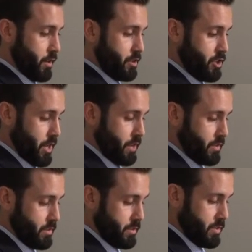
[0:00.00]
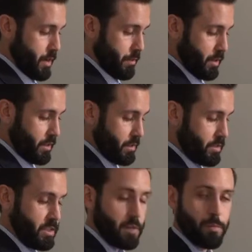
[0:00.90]
Chest, stomach,
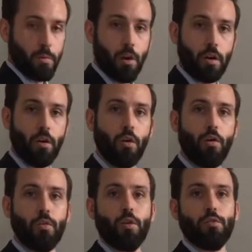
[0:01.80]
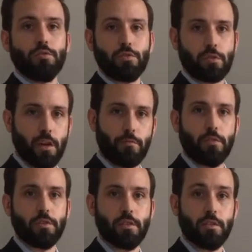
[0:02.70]
seat, we want all those
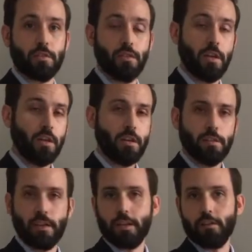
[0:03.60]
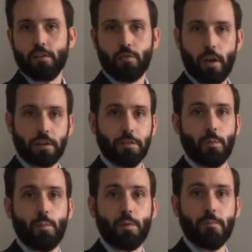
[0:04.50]
circumferences taken correctly
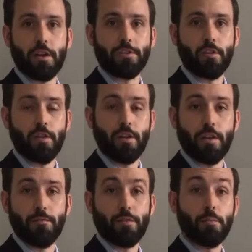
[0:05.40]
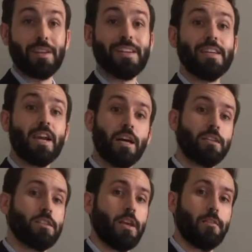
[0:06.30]
when we measure, and them to be
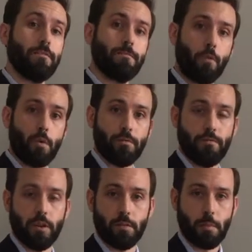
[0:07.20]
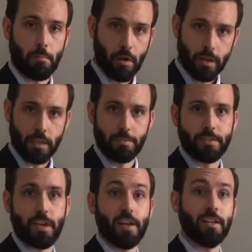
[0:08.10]
nice and form-fitting. Remember, I keep
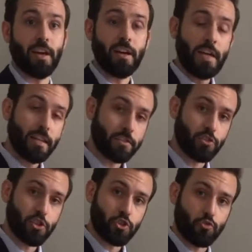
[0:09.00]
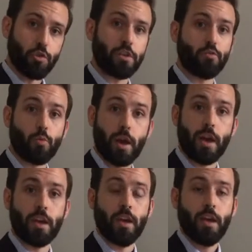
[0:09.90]
saying that. It's a strict
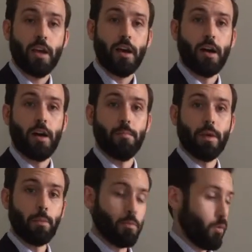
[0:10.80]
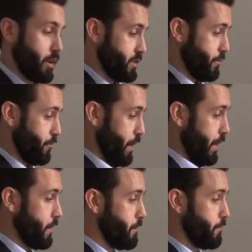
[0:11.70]
way that we want it to fit.
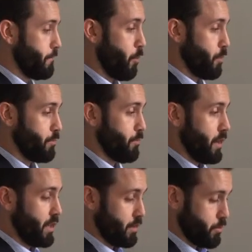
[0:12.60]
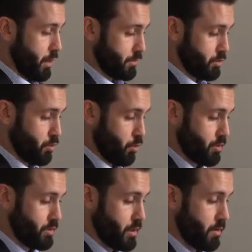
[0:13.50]
Form-fitting throughout the
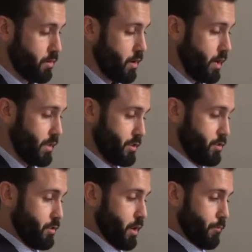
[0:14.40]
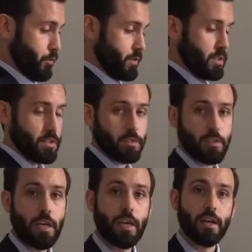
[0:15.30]
torso and the circumferences
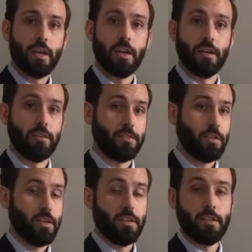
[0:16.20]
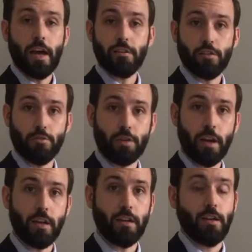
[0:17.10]
is not too
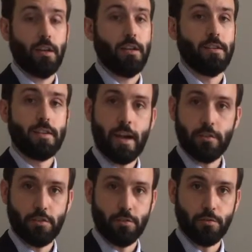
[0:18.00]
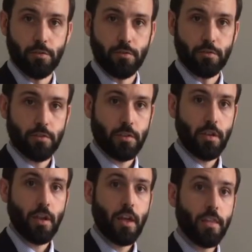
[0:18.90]
tight, not too loose.
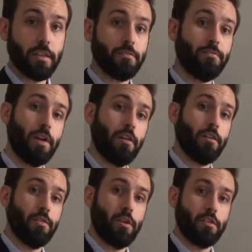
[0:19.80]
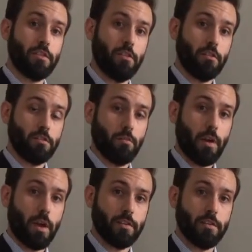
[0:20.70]
That's very, very serious in the
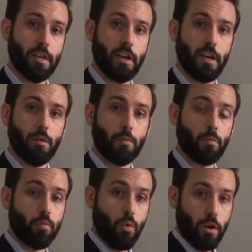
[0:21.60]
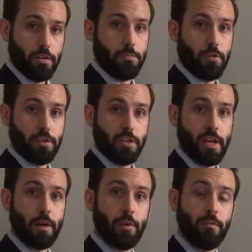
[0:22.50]
way I say it, and we want to push it
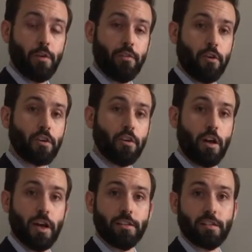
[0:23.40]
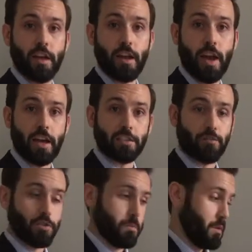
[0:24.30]
that way for any of our clients that ask
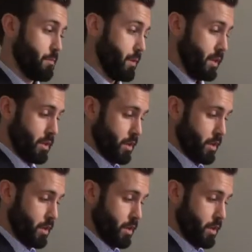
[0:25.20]
for something to be,